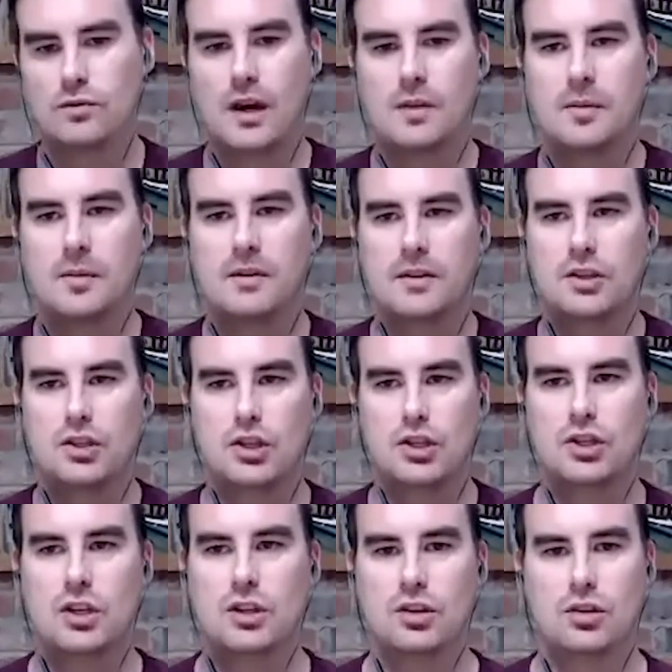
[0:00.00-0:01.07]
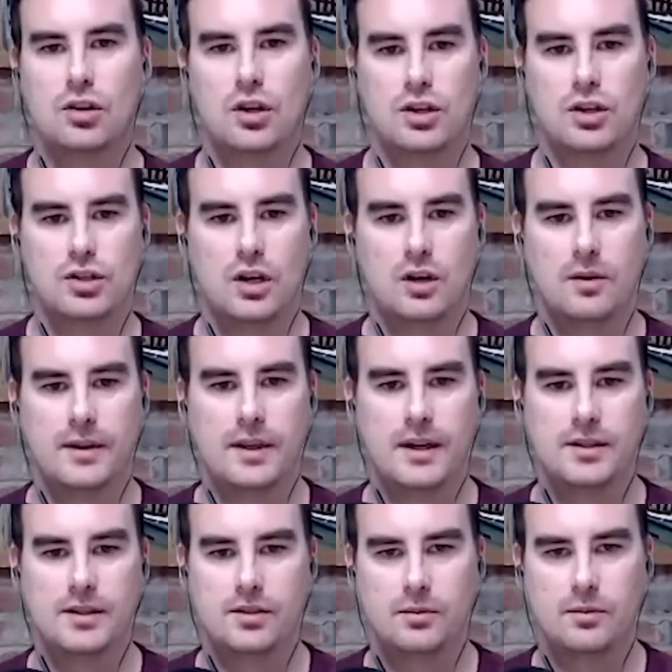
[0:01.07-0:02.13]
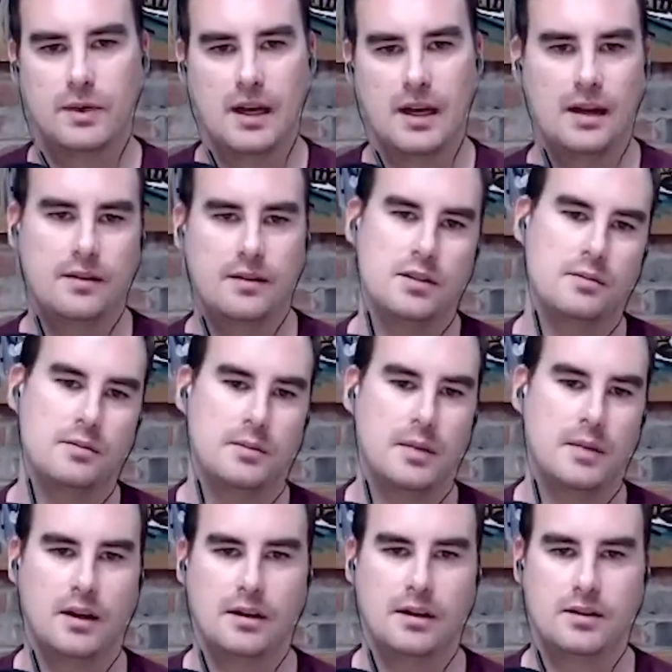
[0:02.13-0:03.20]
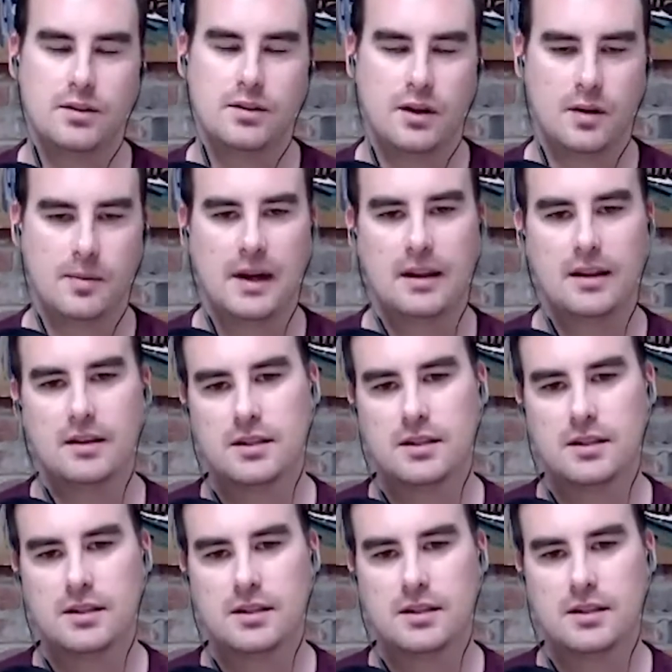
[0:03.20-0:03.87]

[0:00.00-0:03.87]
got a bit of a cheat sheet that you're going to share with us so we can have some, uh, so anybody that's